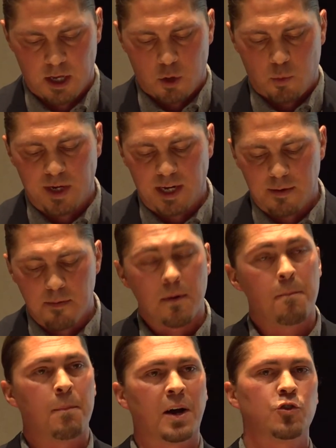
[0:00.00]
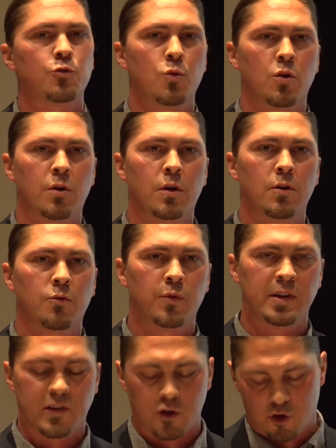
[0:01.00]
We need much more
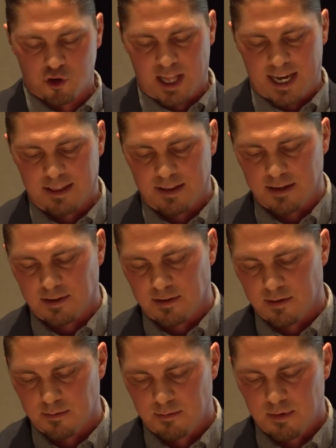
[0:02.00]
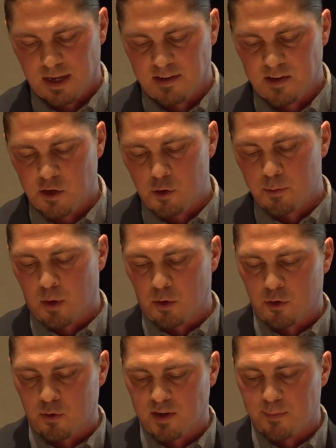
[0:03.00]
research like this, and CU
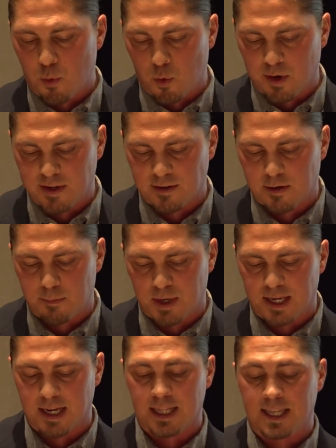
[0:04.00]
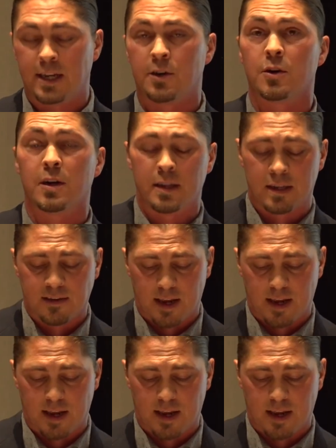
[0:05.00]
Boulder is poised to be a leader in this